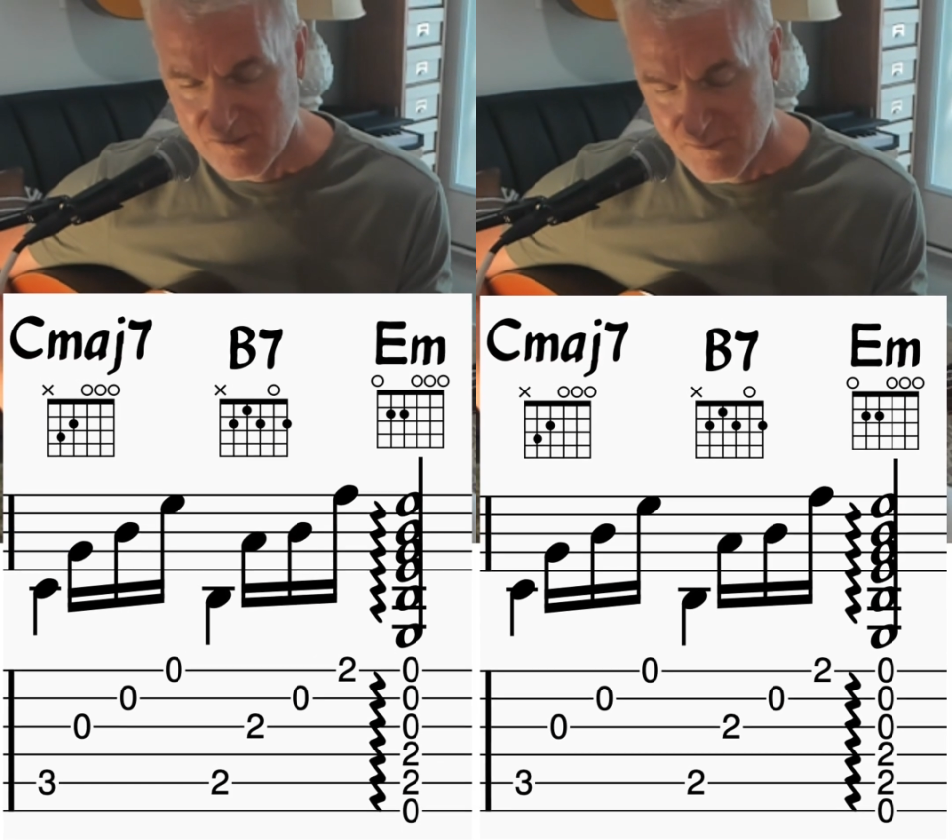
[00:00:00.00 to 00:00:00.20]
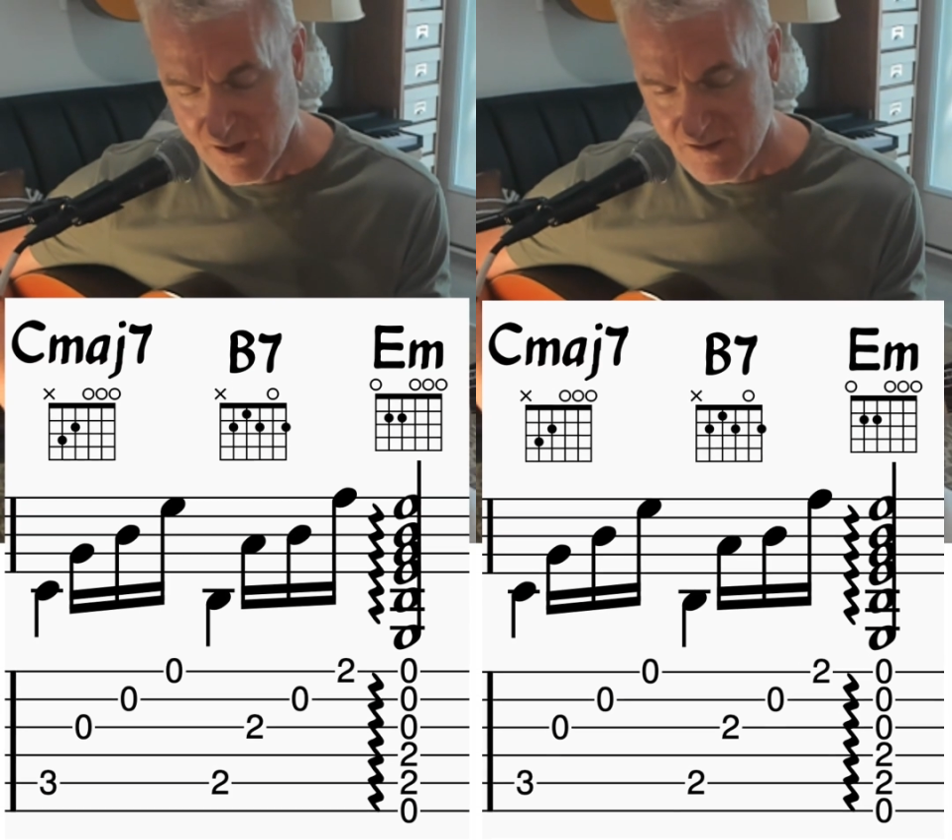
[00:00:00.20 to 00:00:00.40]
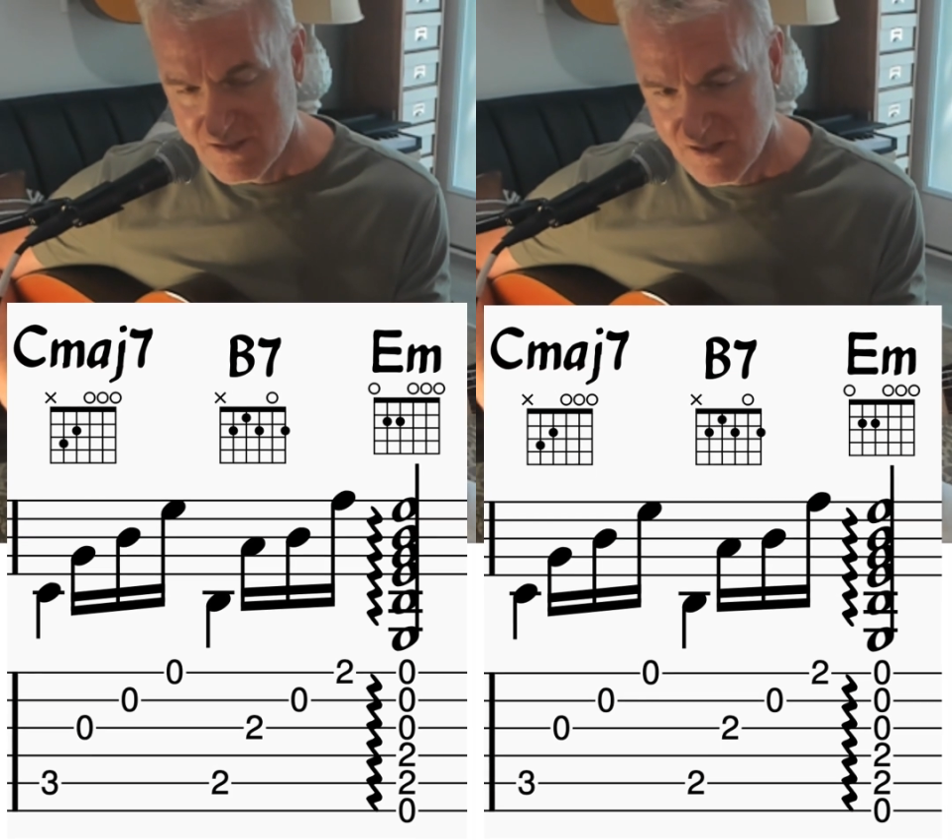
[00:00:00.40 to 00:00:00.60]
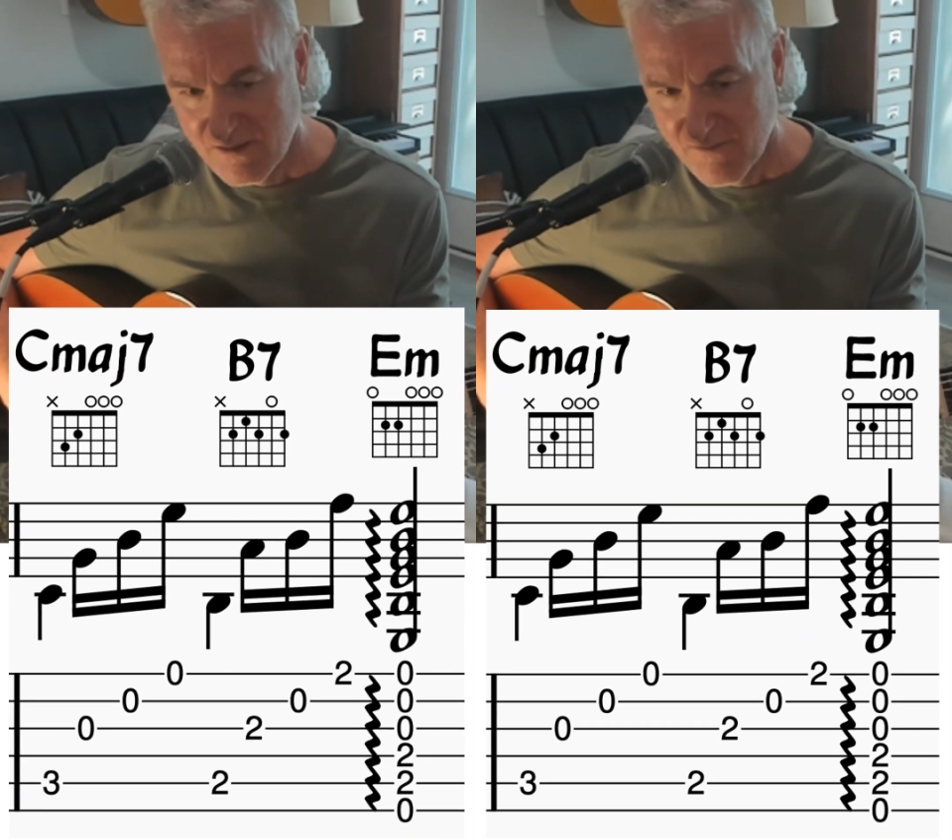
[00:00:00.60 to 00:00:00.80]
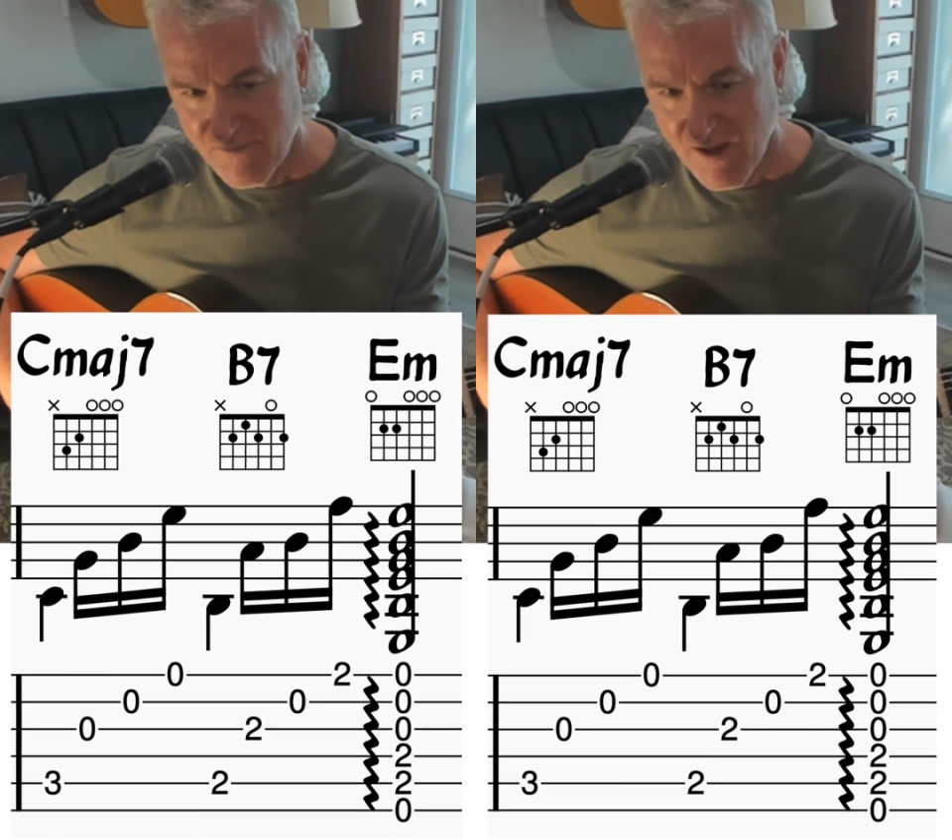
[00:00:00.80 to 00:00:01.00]

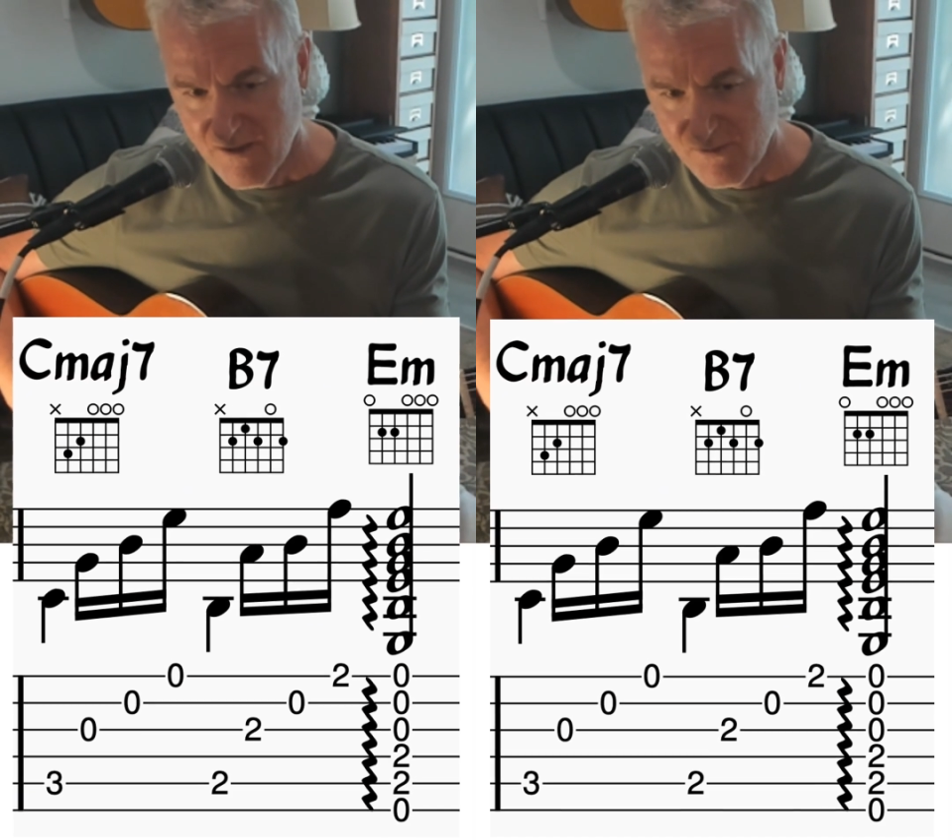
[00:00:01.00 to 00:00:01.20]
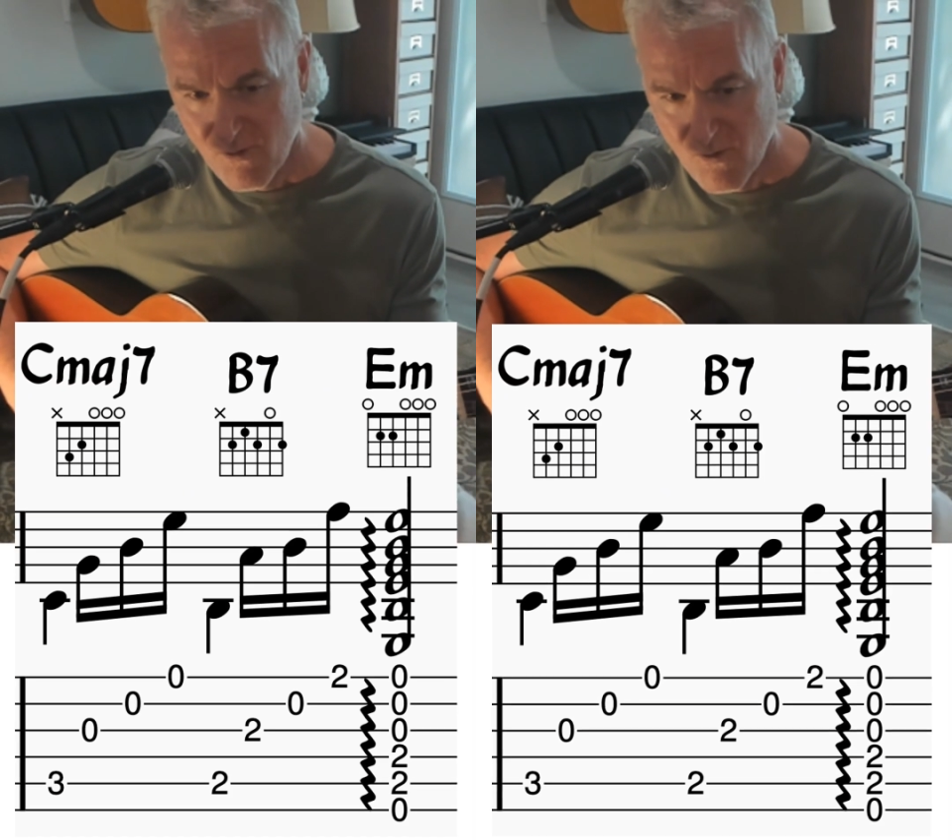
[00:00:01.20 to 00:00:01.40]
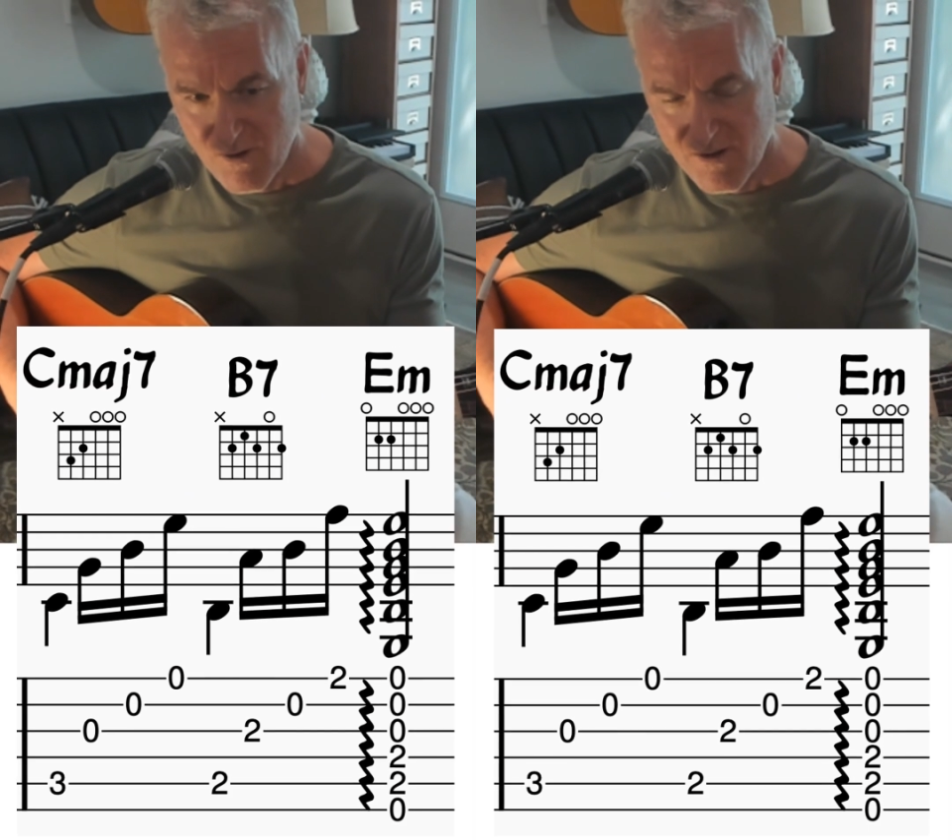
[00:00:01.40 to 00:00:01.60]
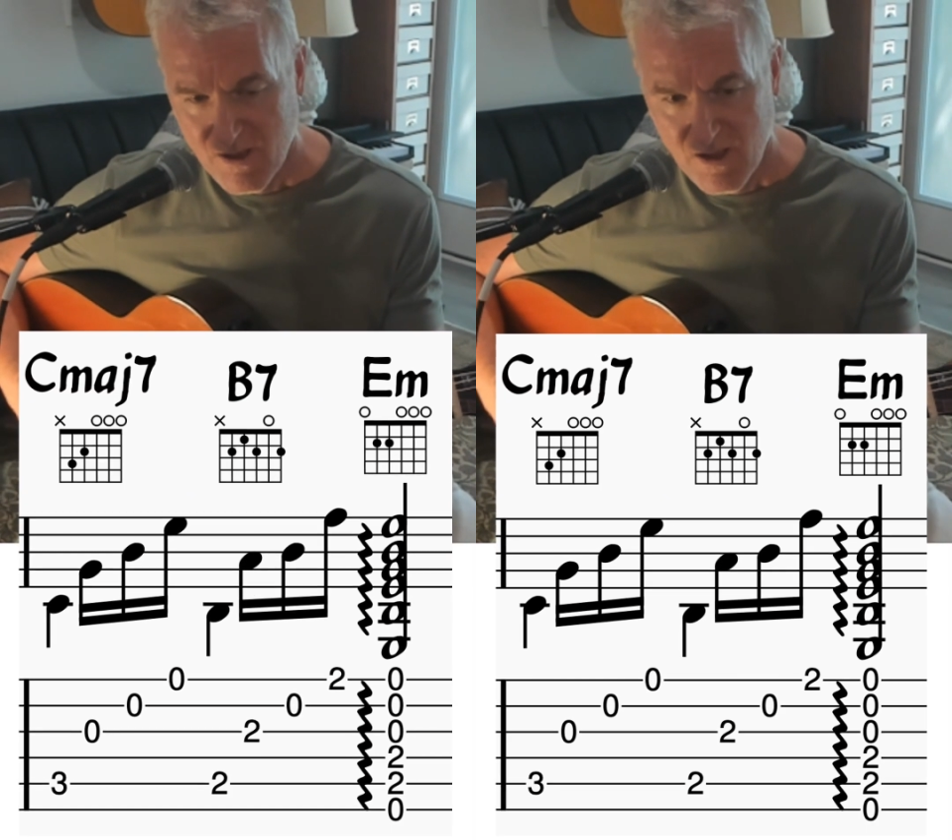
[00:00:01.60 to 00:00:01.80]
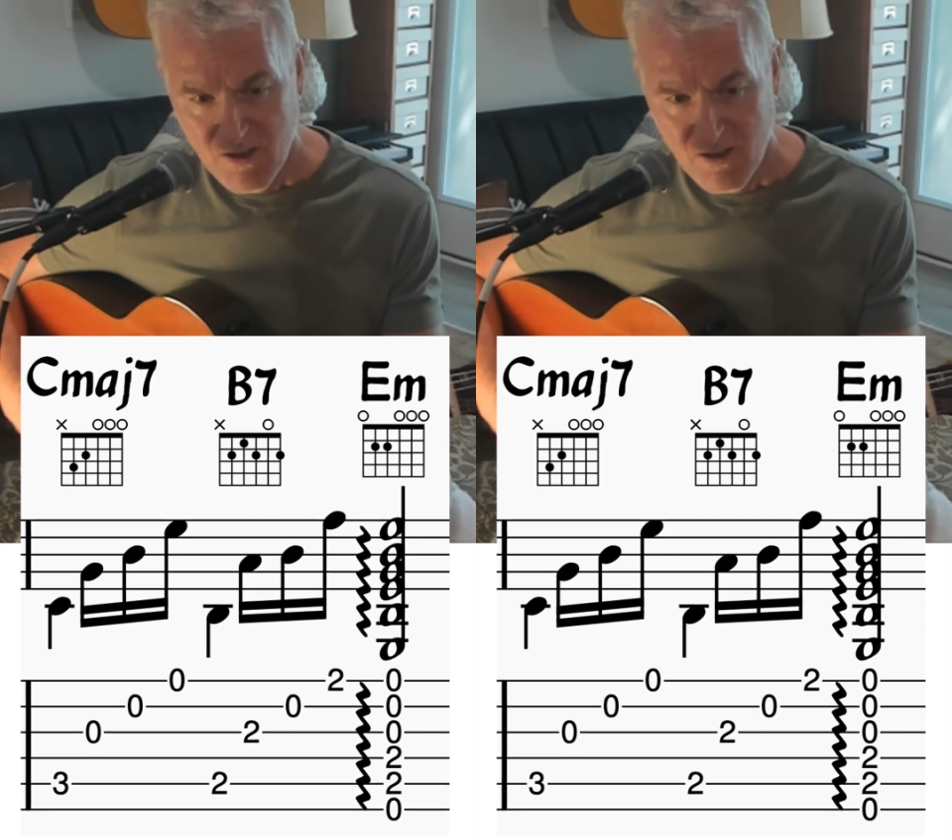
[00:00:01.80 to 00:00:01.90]
embellishing the 5 chord.